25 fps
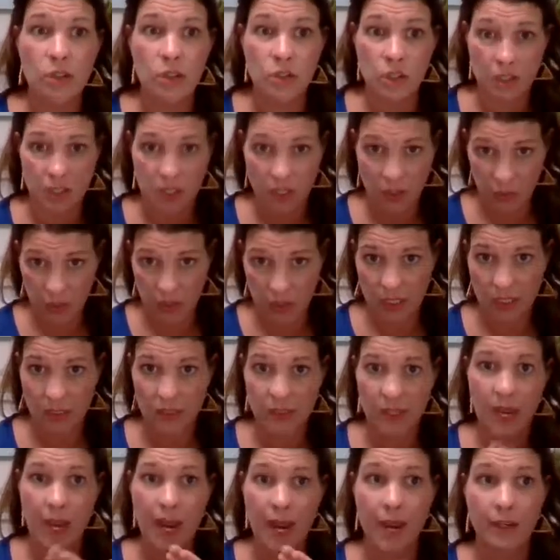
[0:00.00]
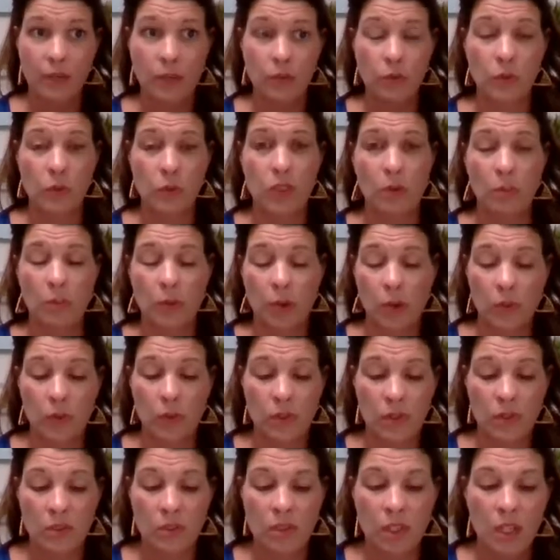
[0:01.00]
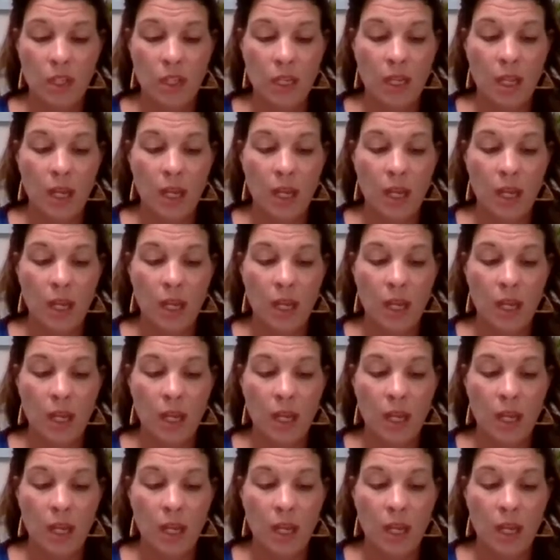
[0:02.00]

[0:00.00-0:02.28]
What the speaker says: She's going to tag you in the posts.